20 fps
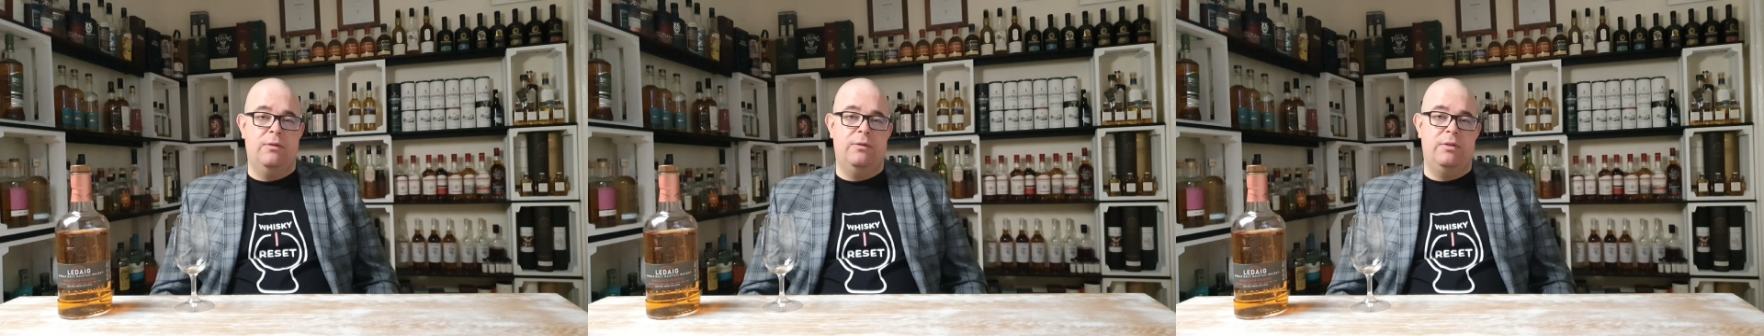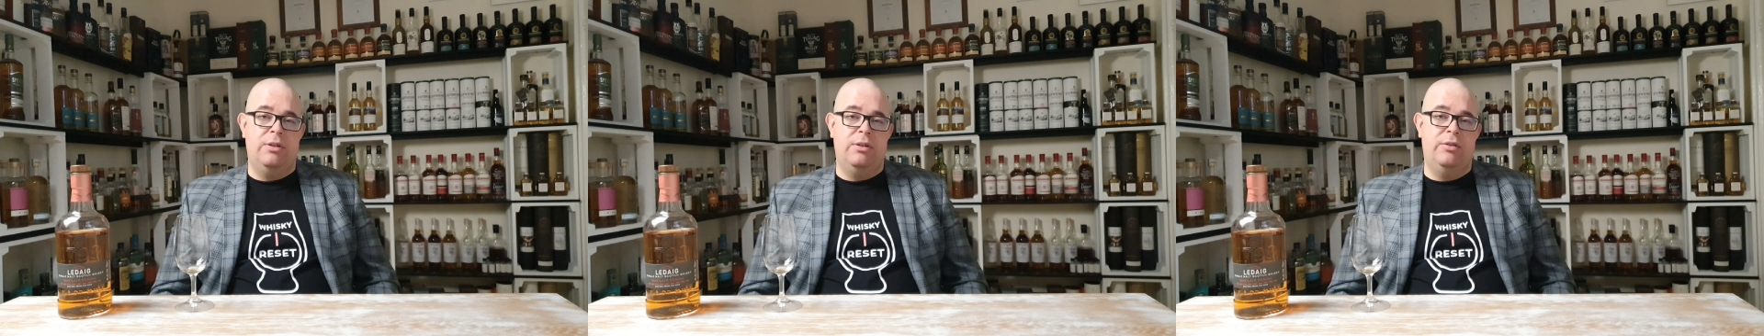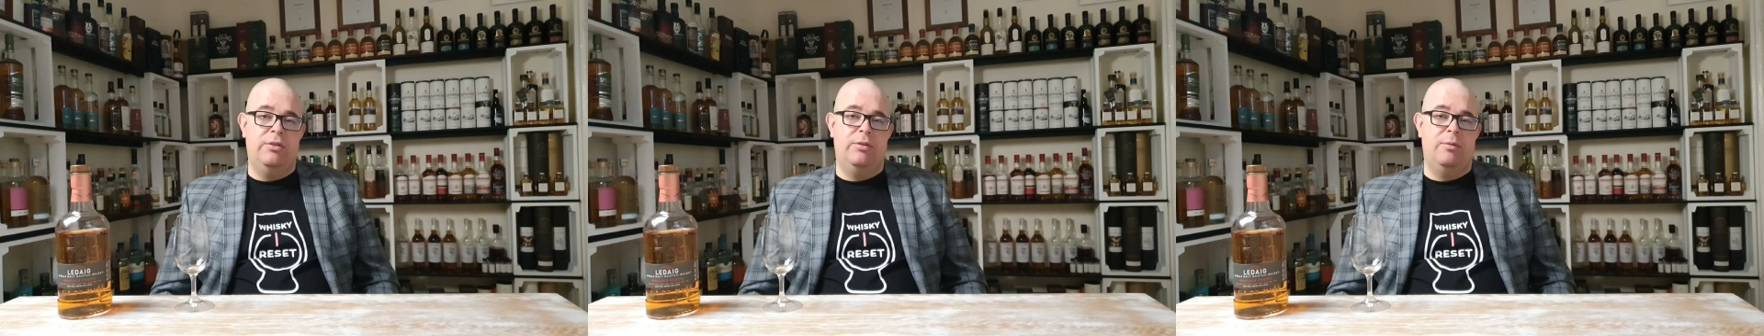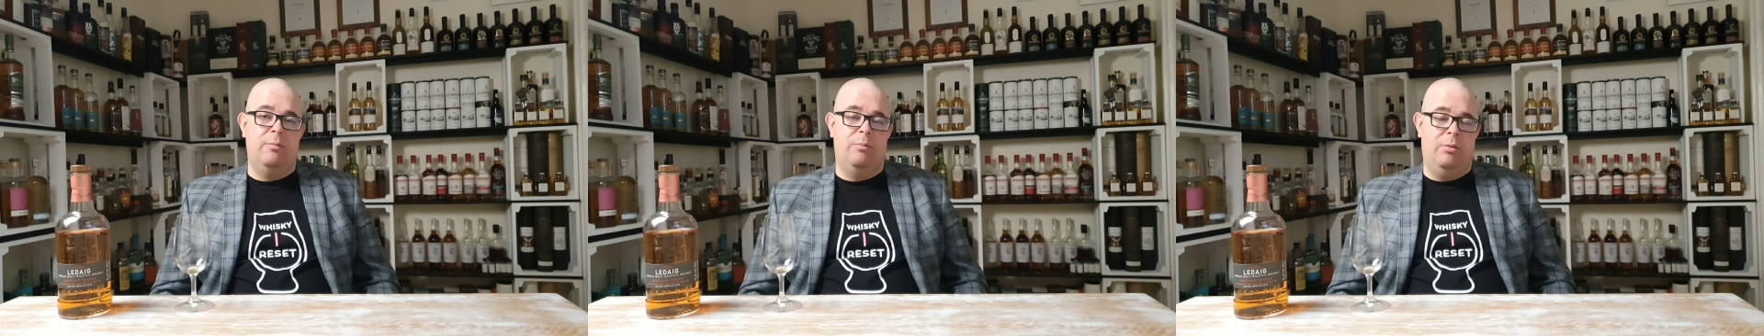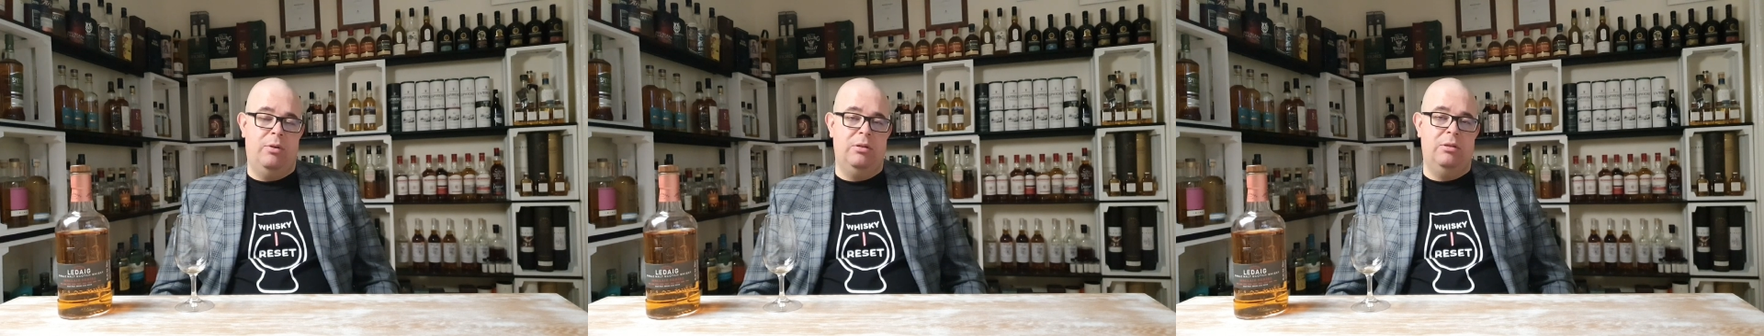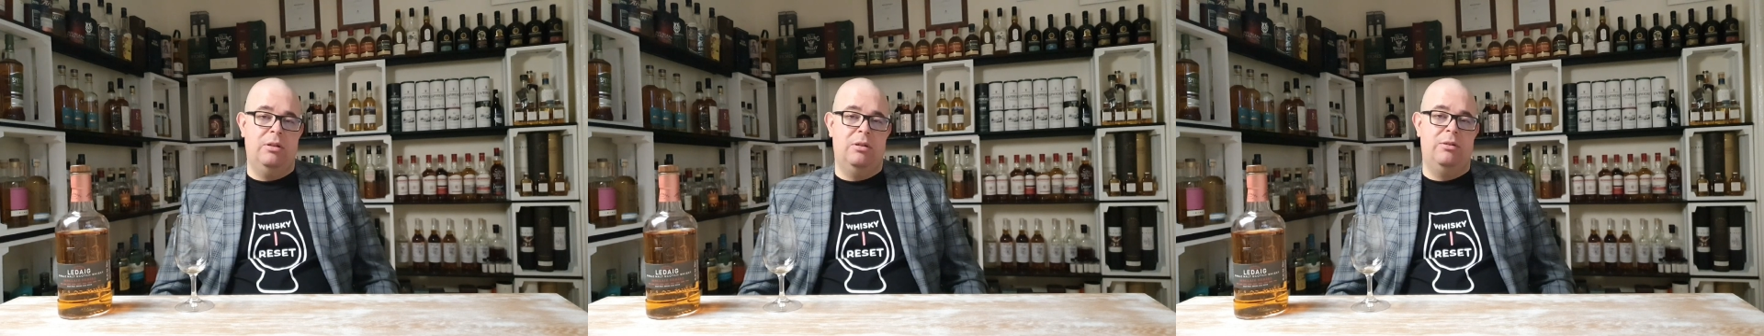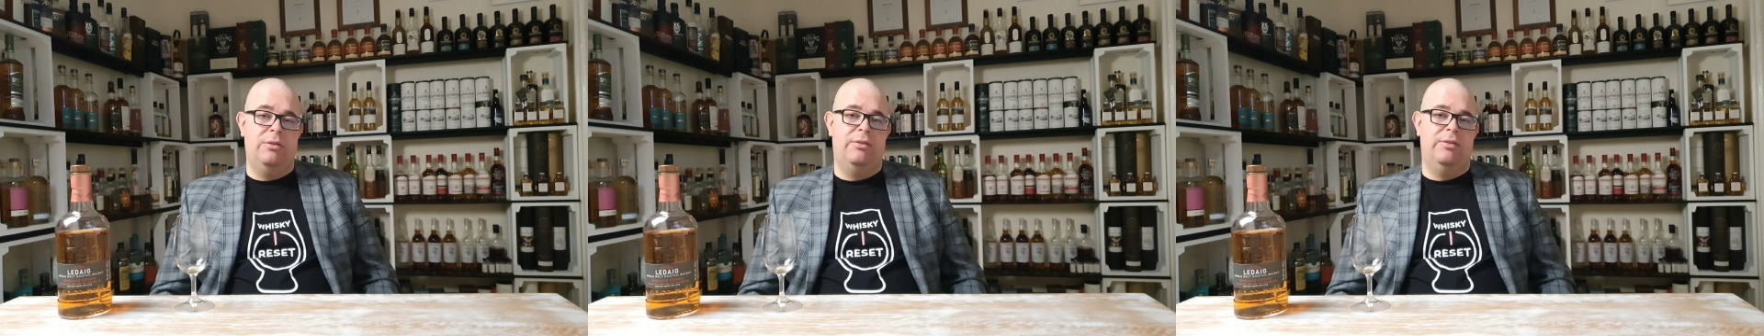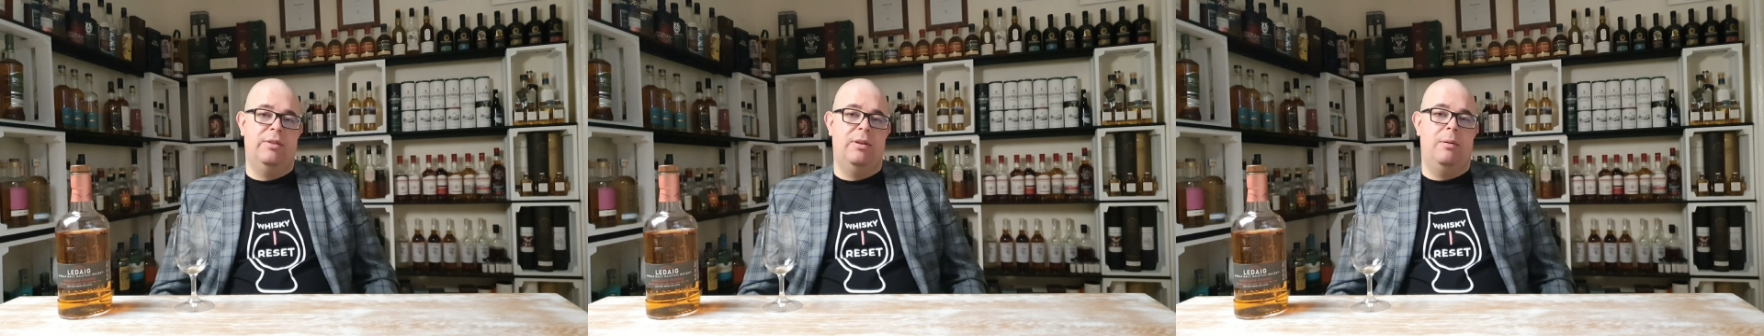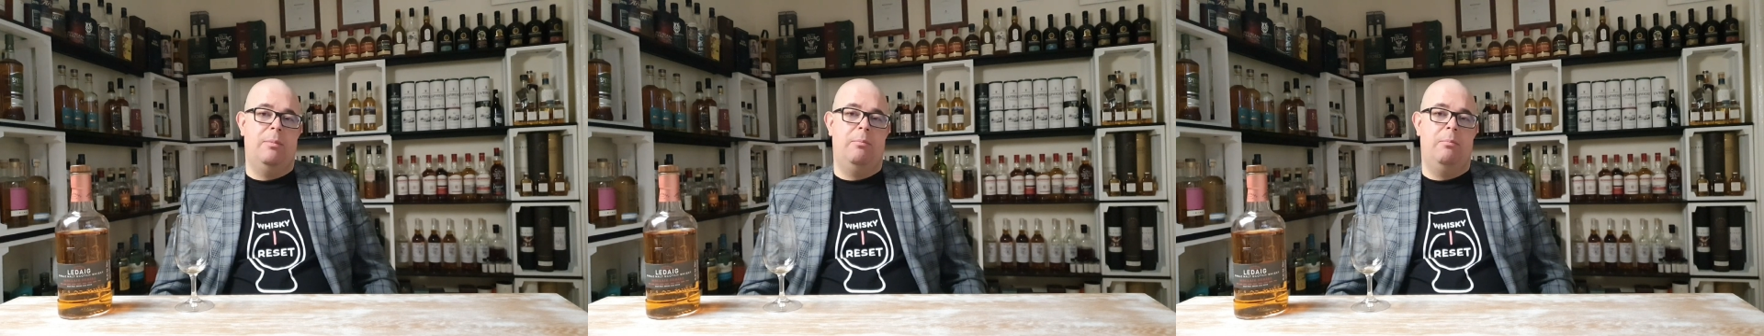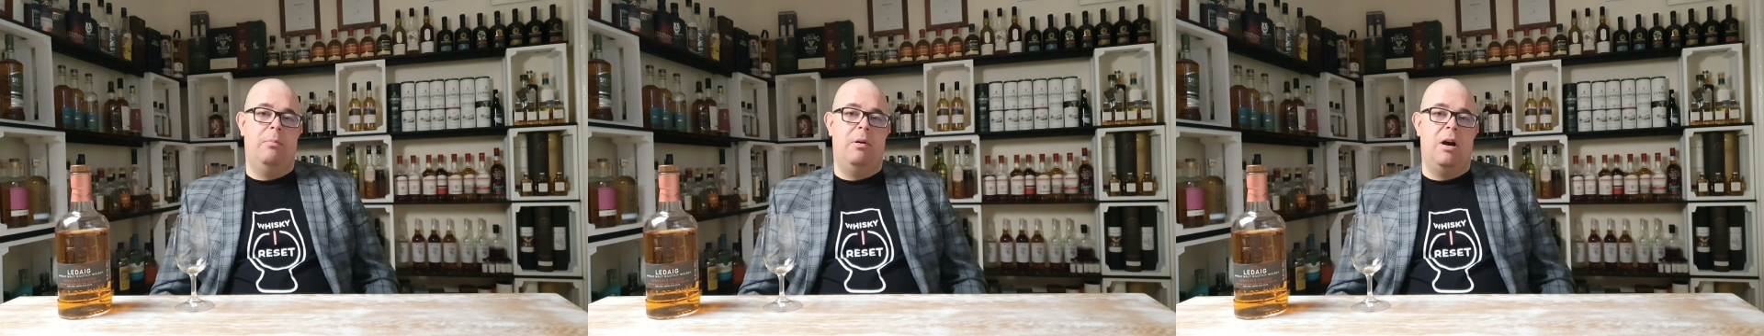of this bottle is
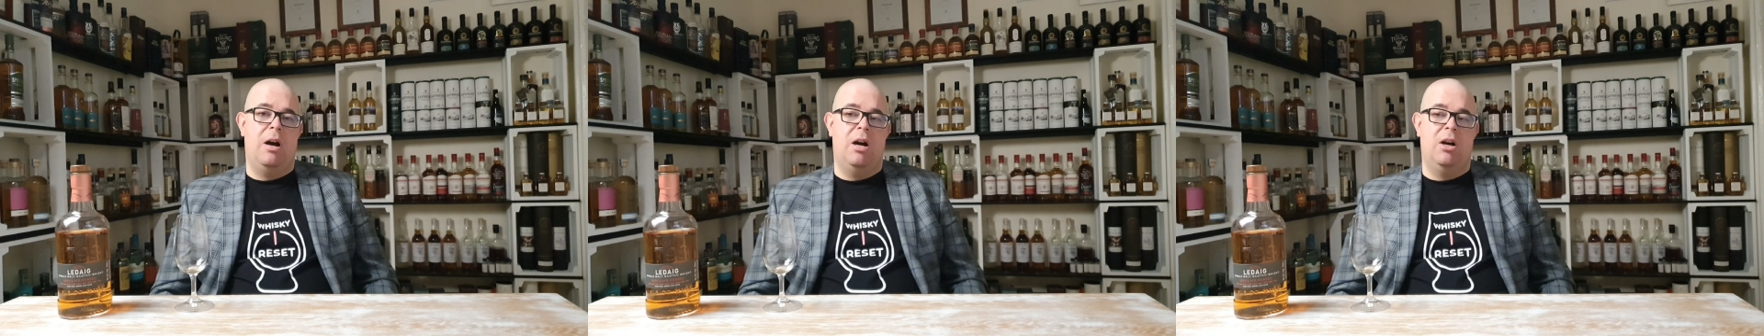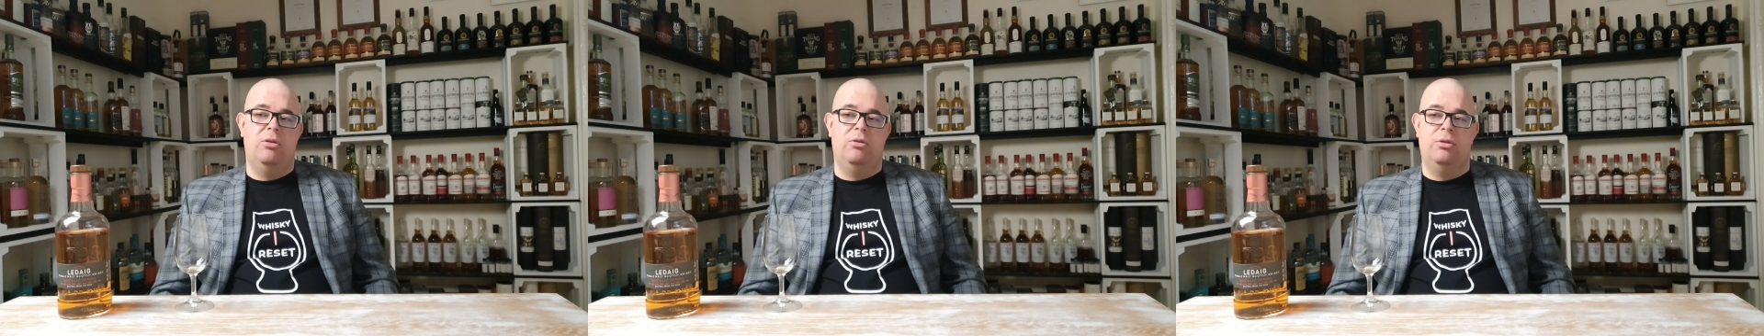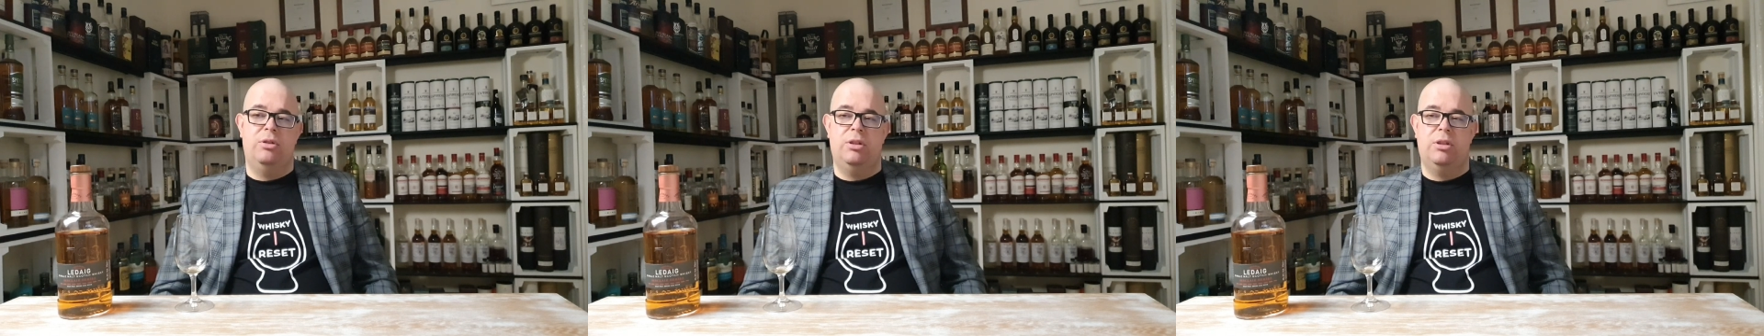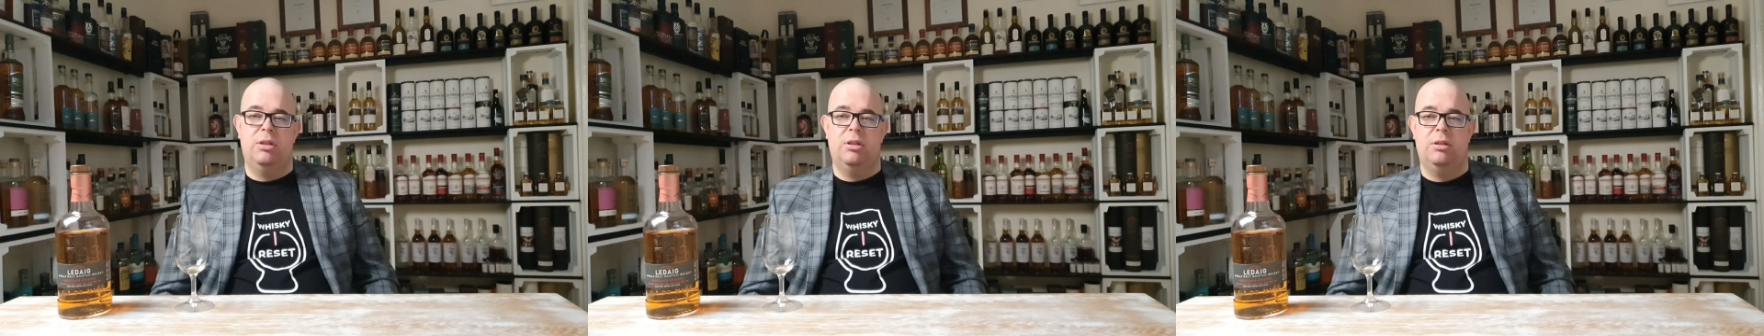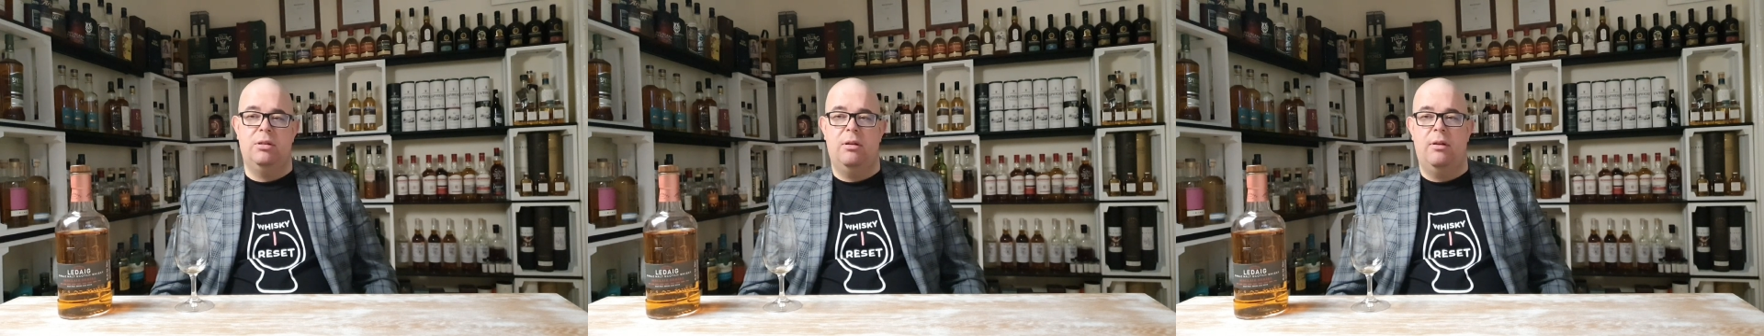about